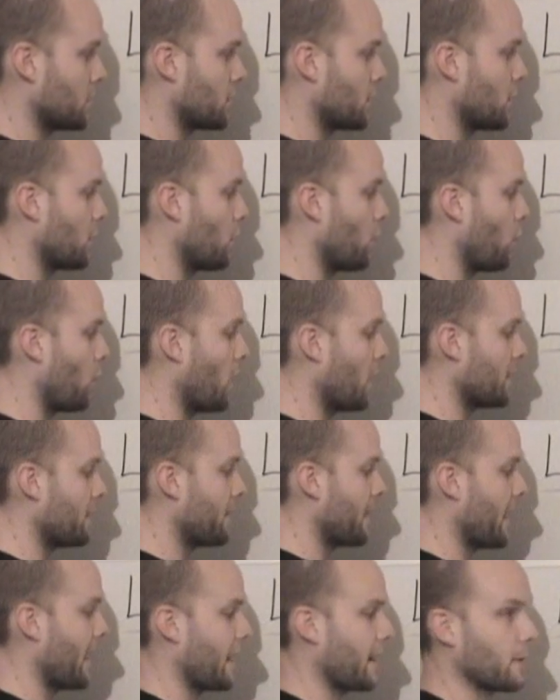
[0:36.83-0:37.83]
to the
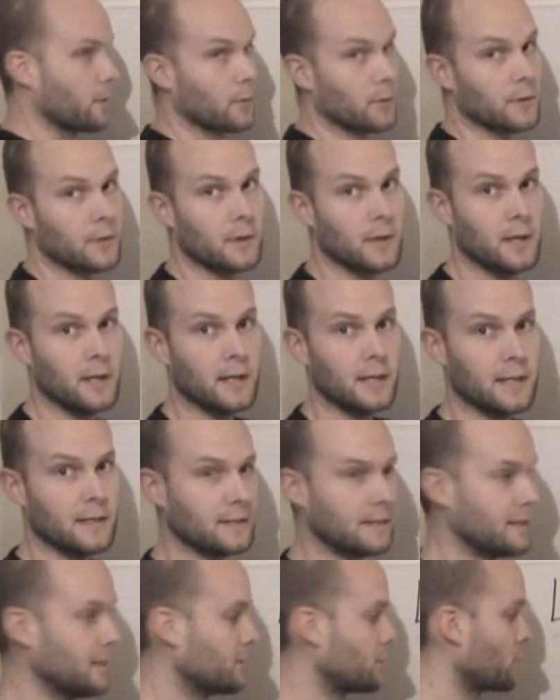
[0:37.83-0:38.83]
what power
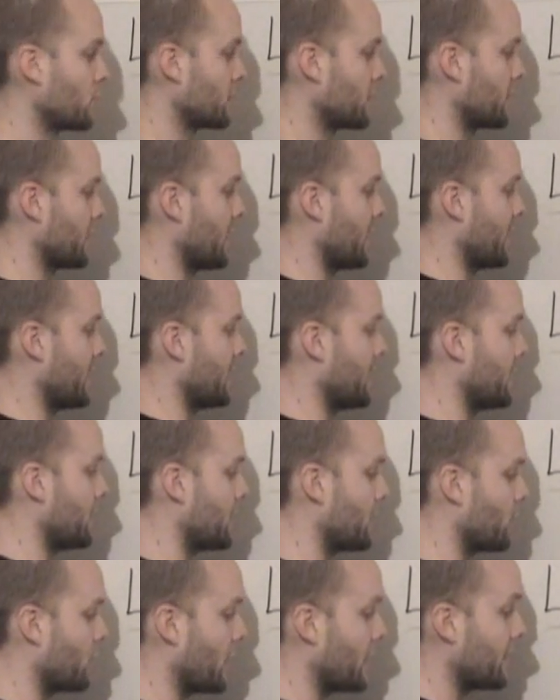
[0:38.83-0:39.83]
is equal to eight.
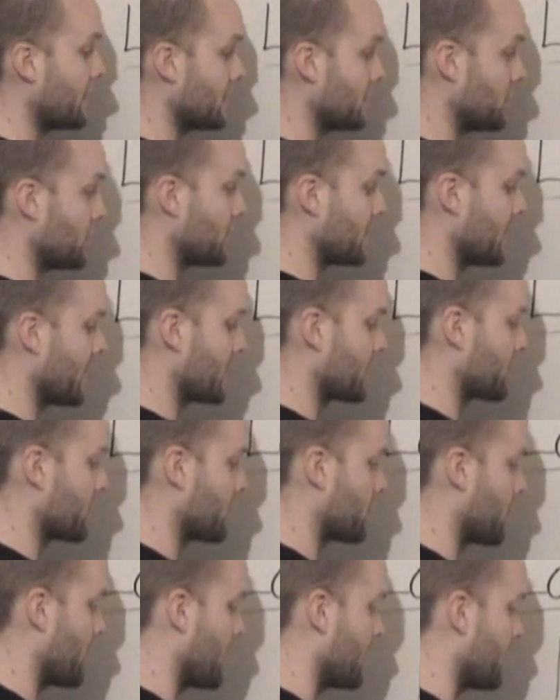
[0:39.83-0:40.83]
Another way that you can
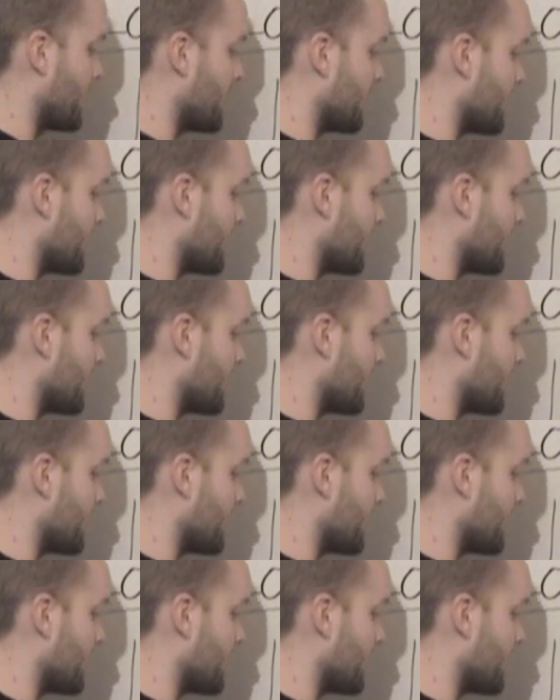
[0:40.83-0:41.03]
actually write